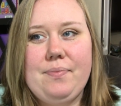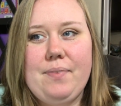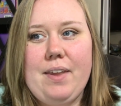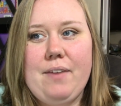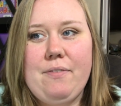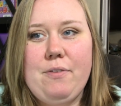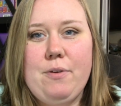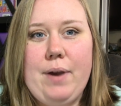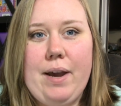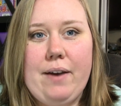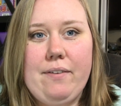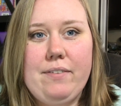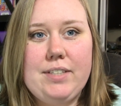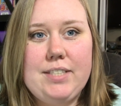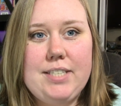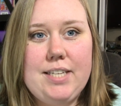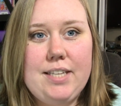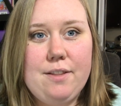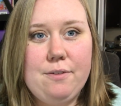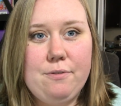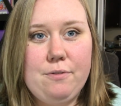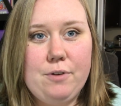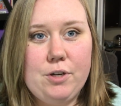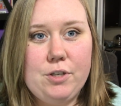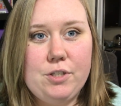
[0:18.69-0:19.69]
If you haven't
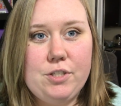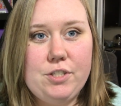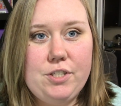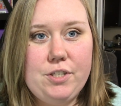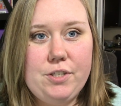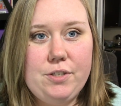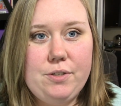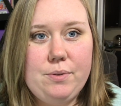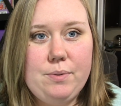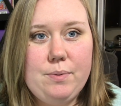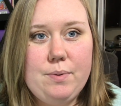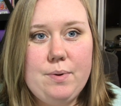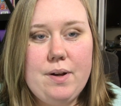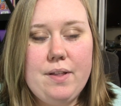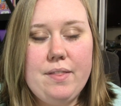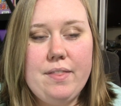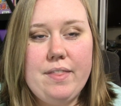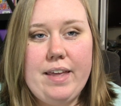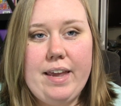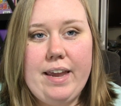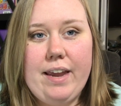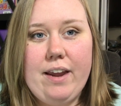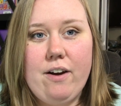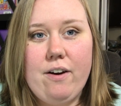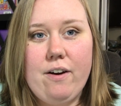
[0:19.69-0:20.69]
seen the first 2,
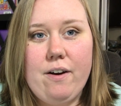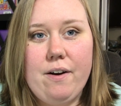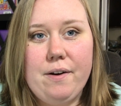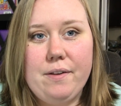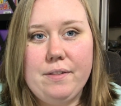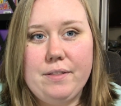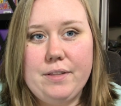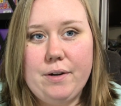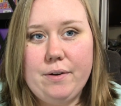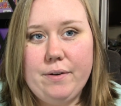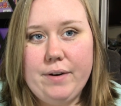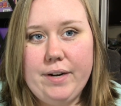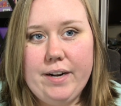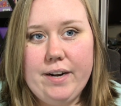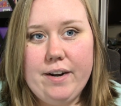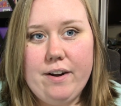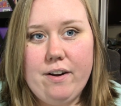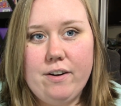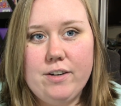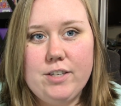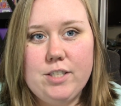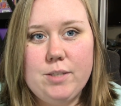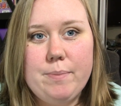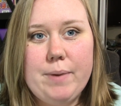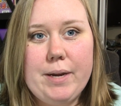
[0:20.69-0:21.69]
they are loaded
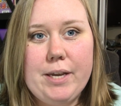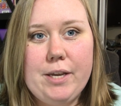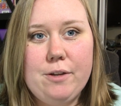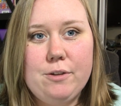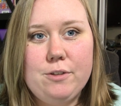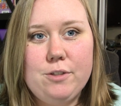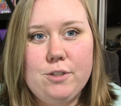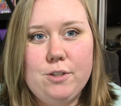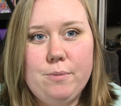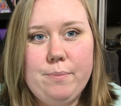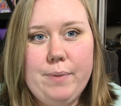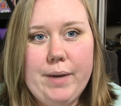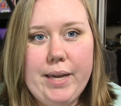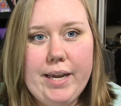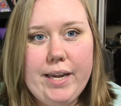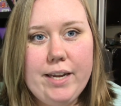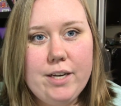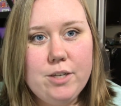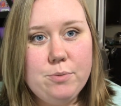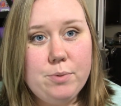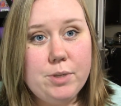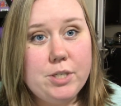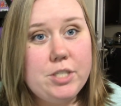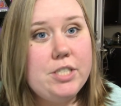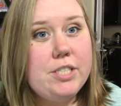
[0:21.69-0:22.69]
onto my YouTube
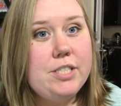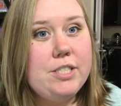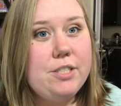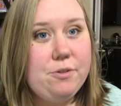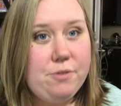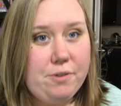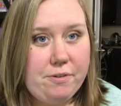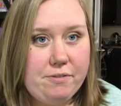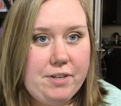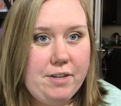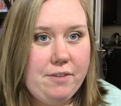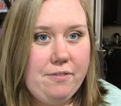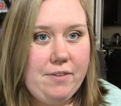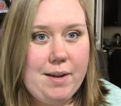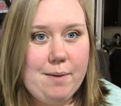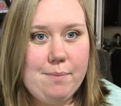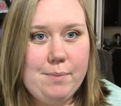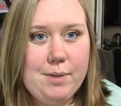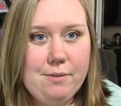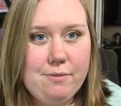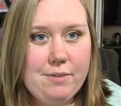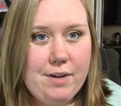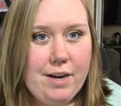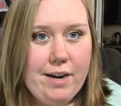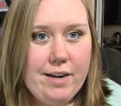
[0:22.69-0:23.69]
page, which is Thrifty
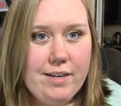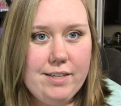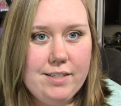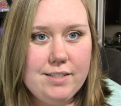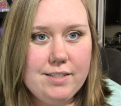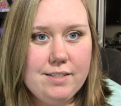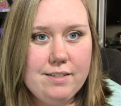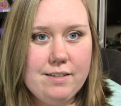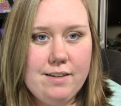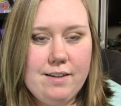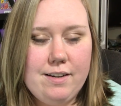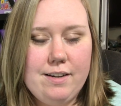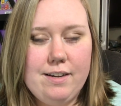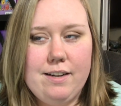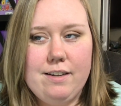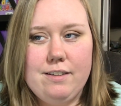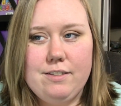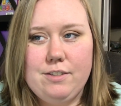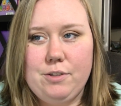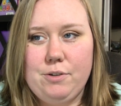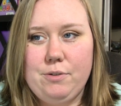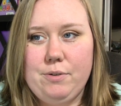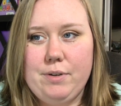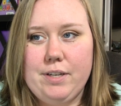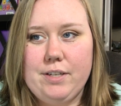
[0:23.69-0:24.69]
Family Finds.
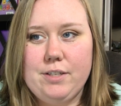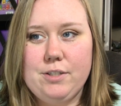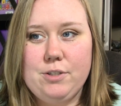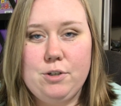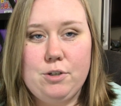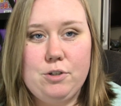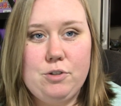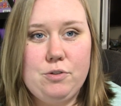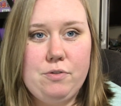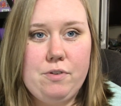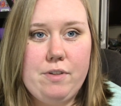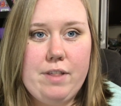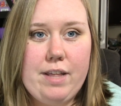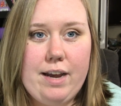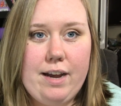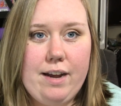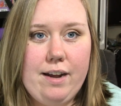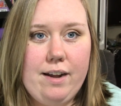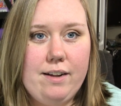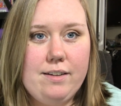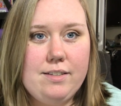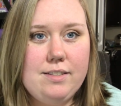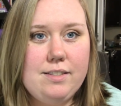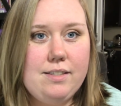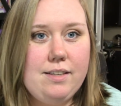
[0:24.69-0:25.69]
So you can search for
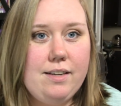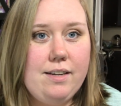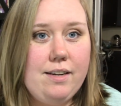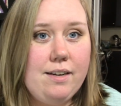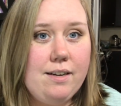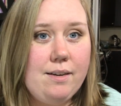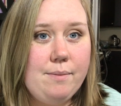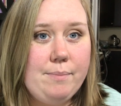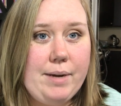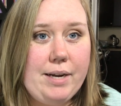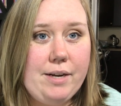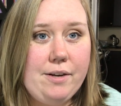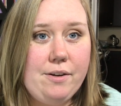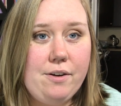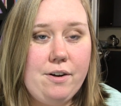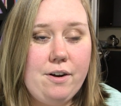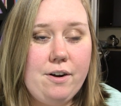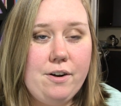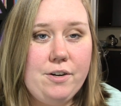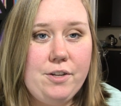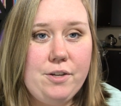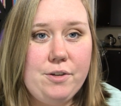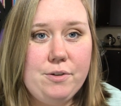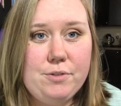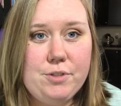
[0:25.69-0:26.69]
that on
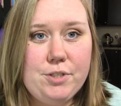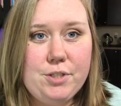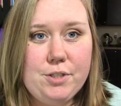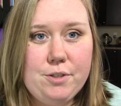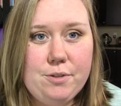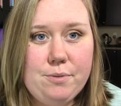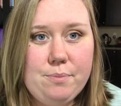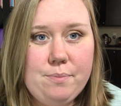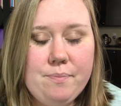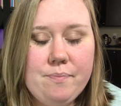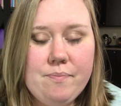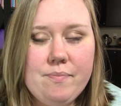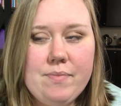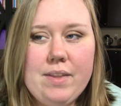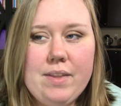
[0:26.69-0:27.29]
YouTube.